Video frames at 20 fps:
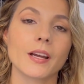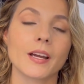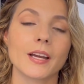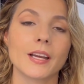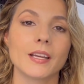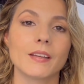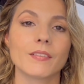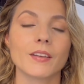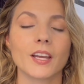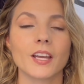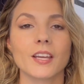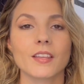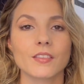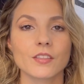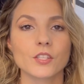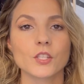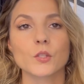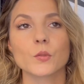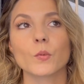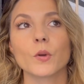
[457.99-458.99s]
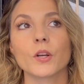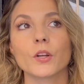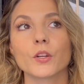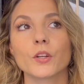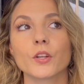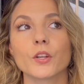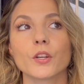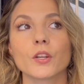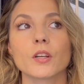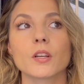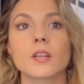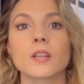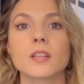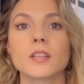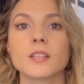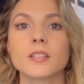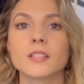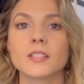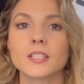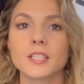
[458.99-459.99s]
I have had this sweater,
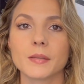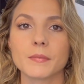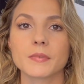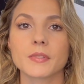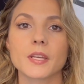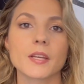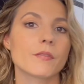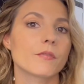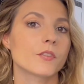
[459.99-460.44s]
it seems like,